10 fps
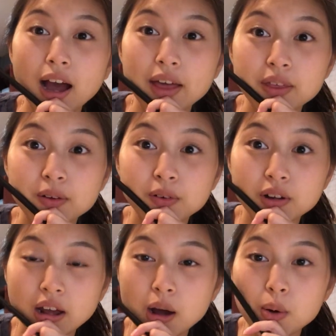I think for
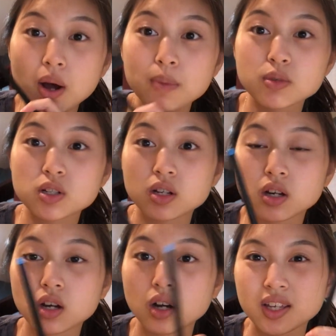now, I'm just going
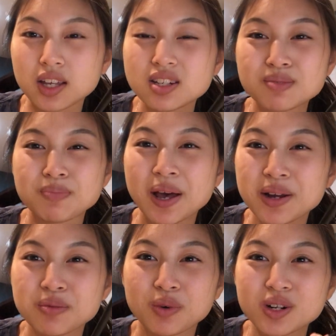to get into bed
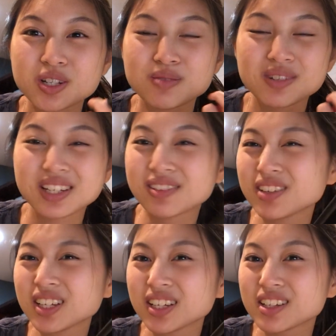and watch some
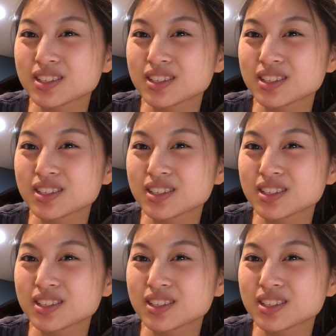TV